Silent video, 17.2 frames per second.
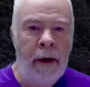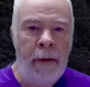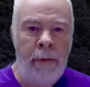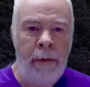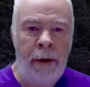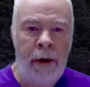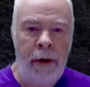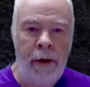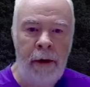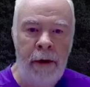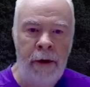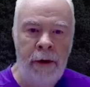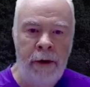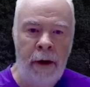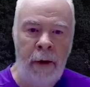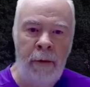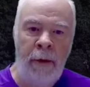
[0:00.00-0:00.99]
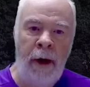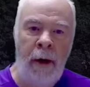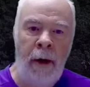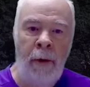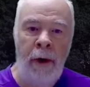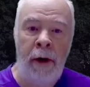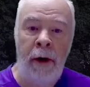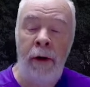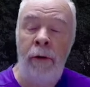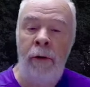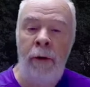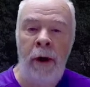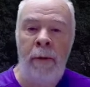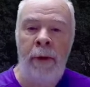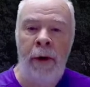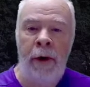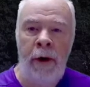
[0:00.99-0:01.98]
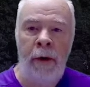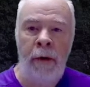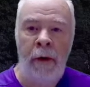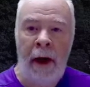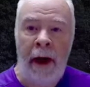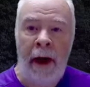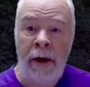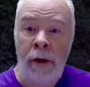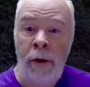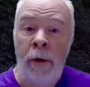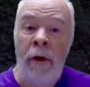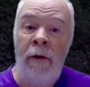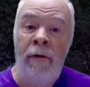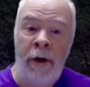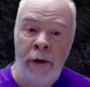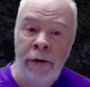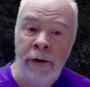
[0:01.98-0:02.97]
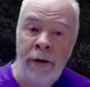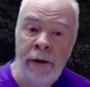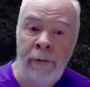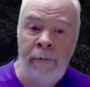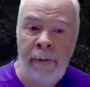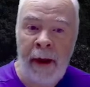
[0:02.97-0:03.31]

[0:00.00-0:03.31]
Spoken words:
But this time around, we're going to repeat it at 12 volts.